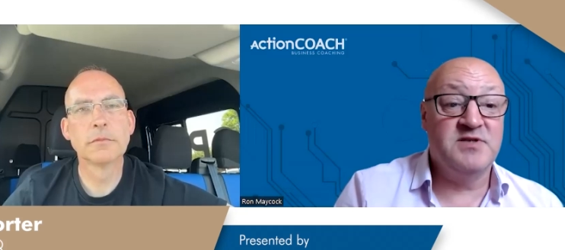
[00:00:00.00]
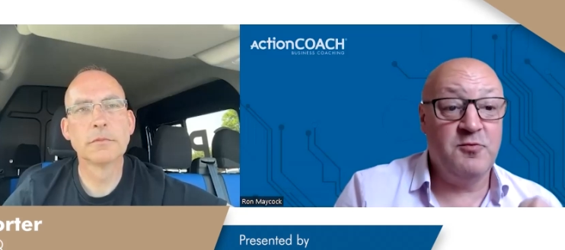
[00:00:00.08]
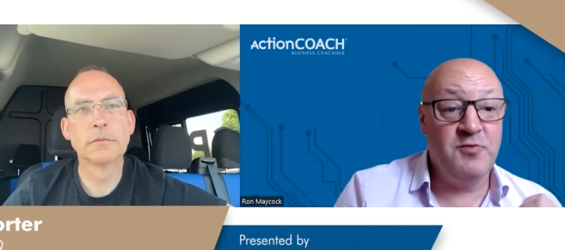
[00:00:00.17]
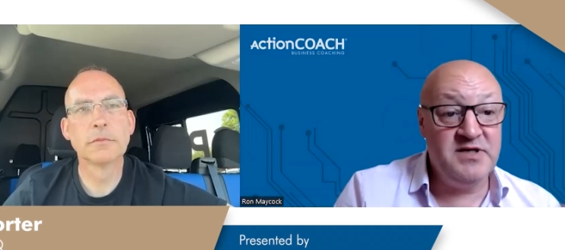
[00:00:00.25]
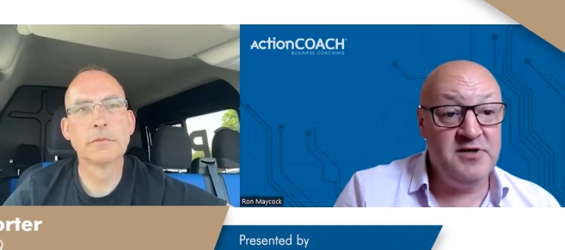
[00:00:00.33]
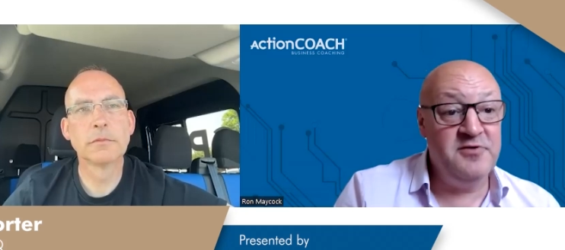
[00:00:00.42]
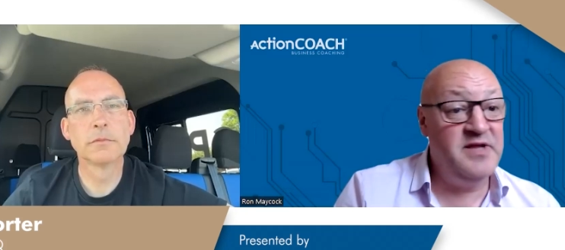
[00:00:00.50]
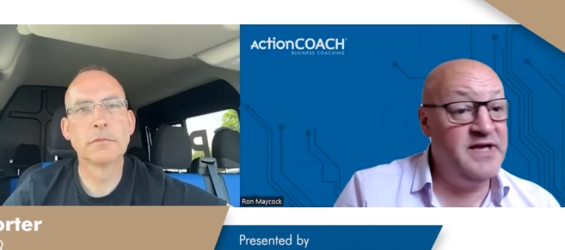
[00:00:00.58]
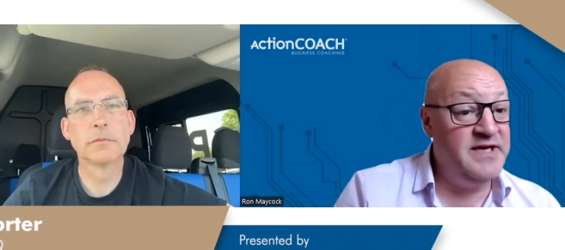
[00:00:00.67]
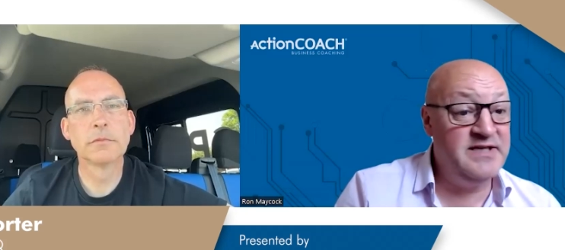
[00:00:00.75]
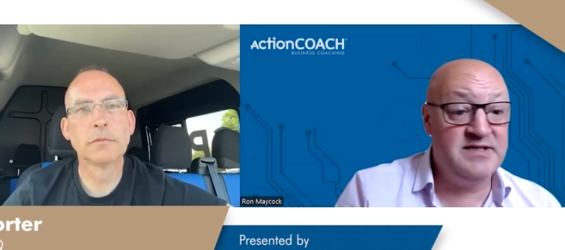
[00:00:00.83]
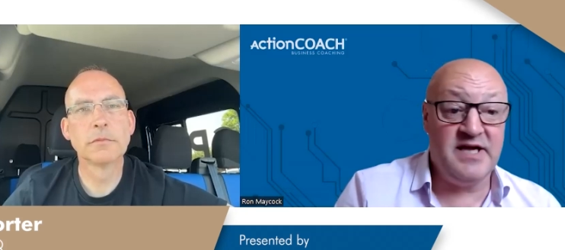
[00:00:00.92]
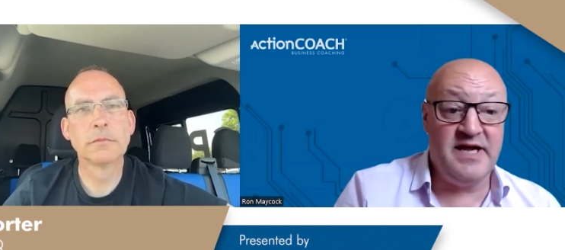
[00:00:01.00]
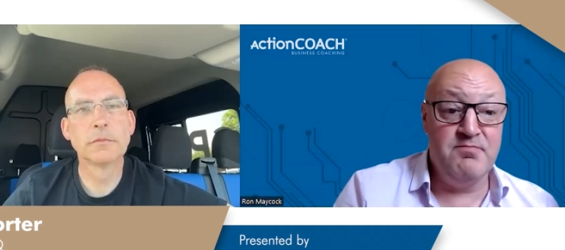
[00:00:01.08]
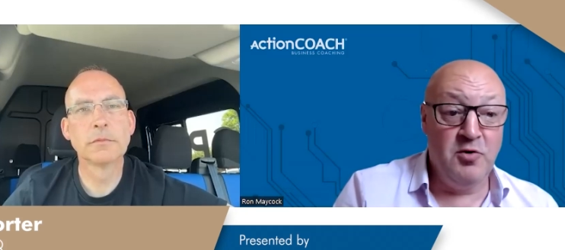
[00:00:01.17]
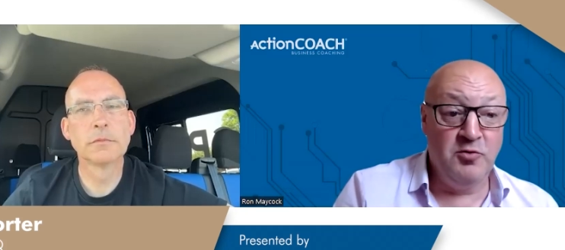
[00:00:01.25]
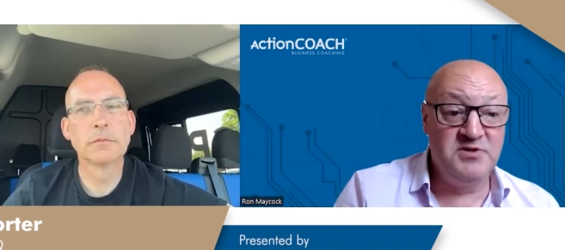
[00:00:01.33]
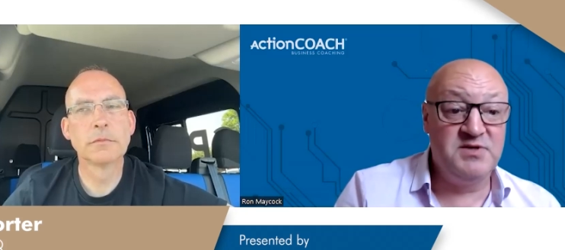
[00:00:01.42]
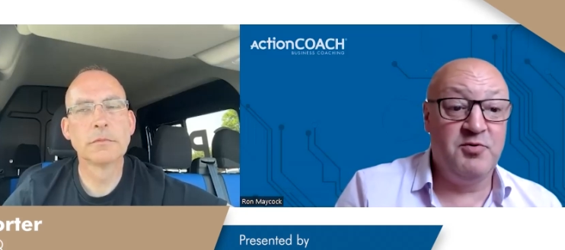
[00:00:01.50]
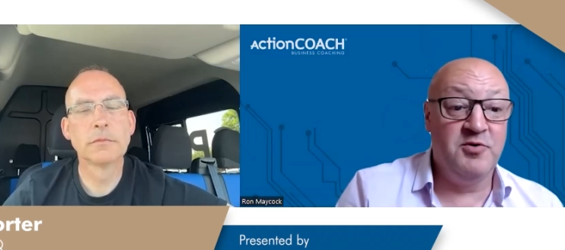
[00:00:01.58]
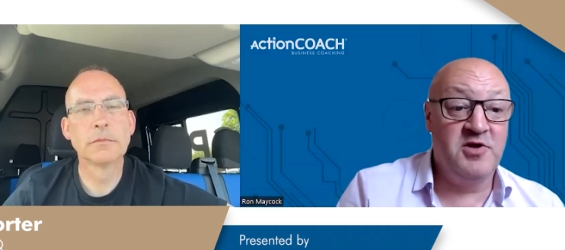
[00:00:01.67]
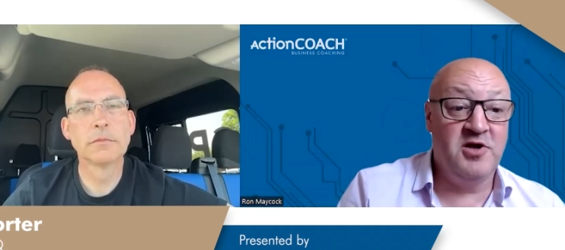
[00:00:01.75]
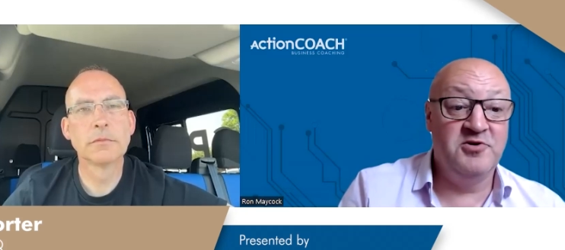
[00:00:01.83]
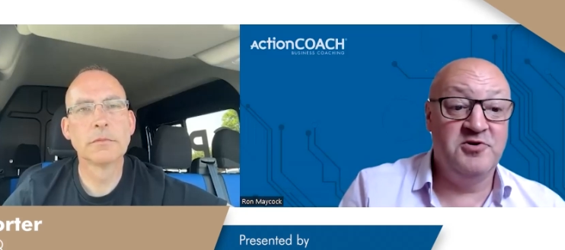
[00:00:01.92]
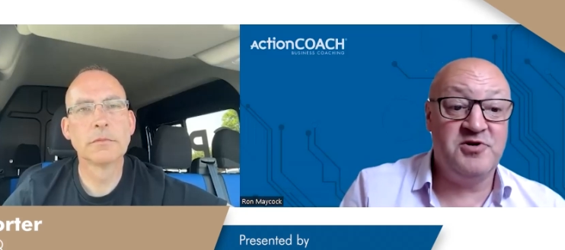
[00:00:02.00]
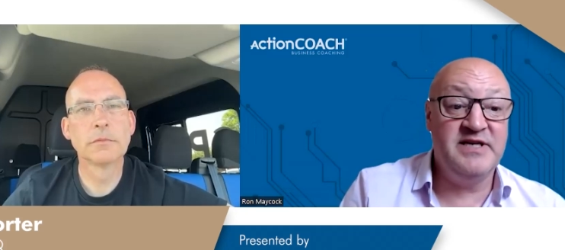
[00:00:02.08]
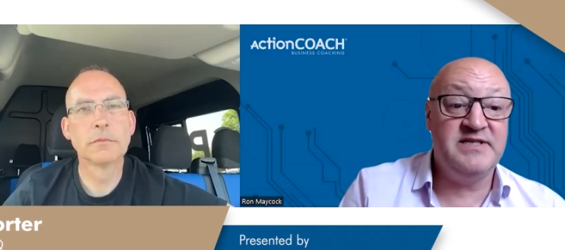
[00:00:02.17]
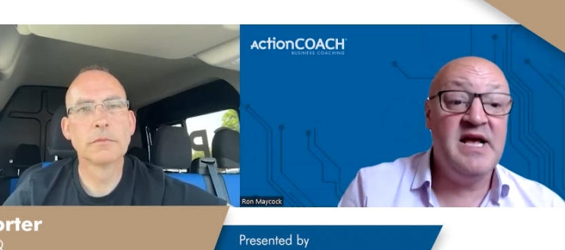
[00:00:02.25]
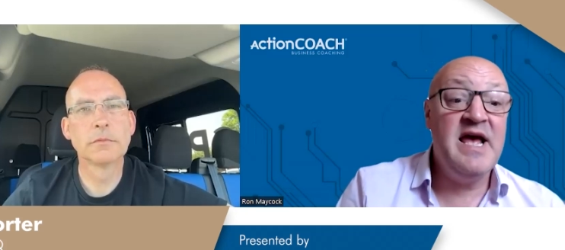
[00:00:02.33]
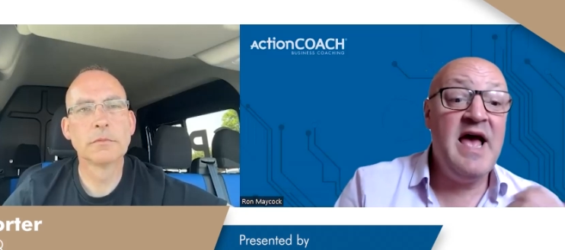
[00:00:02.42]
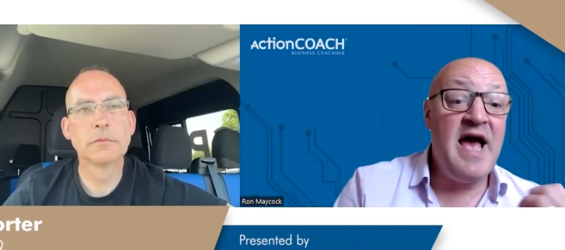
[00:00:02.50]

Speaker 1: So we do these in multiple countries,